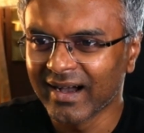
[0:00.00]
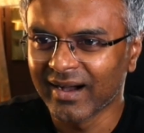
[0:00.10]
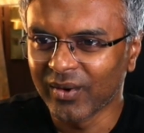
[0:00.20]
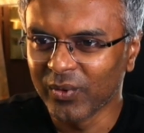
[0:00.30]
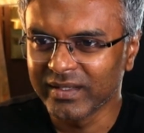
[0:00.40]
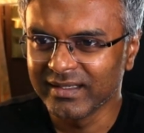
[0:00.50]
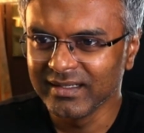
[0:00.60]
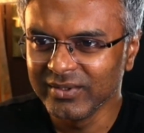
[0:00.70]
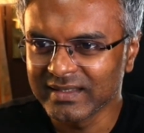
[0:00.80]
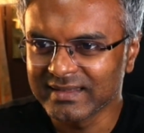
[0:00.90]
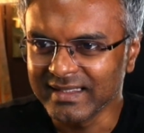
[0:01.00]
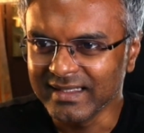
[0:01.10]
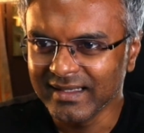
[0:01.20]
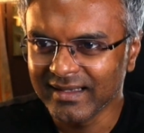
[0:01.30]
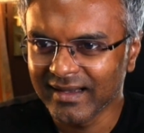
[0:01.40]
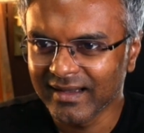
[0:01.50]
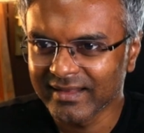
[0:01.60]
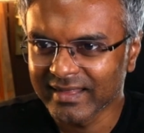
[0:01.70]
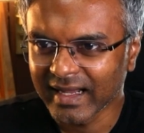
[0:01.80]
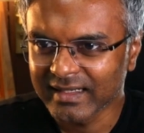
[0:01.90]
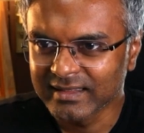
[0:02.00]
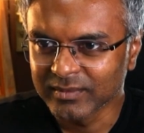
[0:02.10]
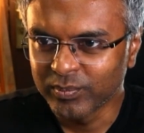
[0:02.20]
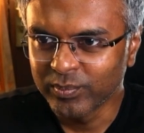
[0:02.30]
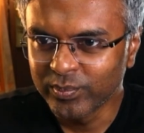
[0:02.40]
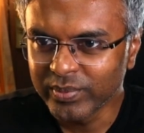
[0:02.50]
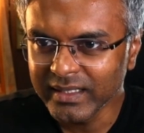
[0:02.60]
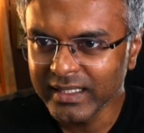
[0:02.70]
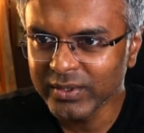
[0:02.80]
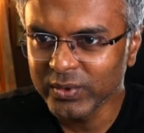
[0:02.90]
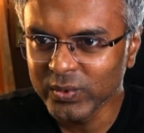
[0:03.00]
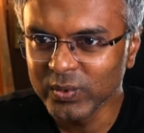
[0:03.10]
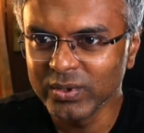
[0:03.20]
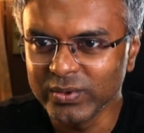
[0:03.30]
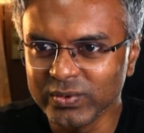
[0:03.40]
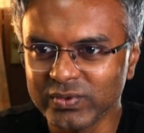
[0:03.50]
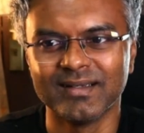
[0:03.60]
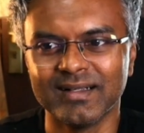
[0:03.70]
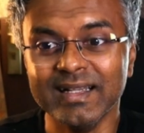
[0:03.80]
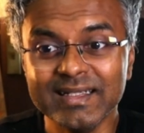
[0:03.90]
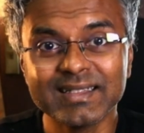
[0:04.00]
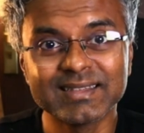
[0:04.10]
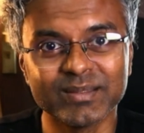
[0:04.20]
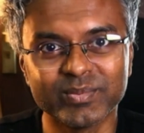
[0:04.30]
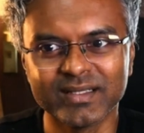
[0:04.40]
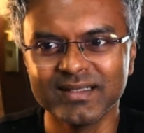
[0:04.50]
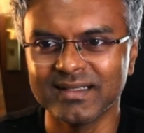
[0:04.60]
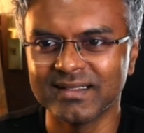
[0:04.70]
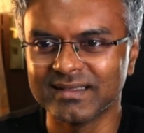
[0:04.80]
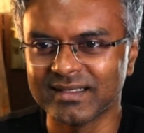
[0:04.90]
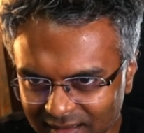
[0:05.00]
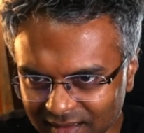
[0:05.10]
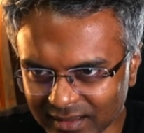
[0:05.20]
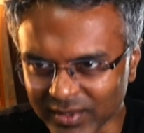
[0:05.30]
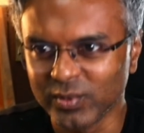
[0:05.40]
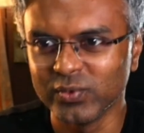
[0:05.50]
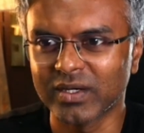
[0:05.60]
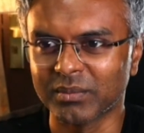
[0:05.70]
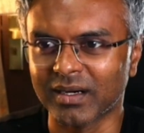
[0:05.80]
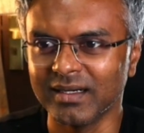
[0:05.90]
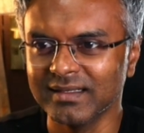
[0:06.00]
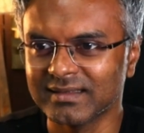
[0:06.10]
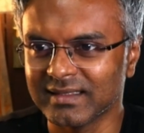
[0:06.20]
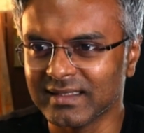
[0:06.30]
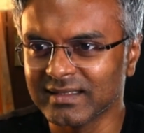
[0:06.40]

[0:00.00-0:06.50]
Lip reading: over here you can see that the pre-tool use intercepted the remove command. Say this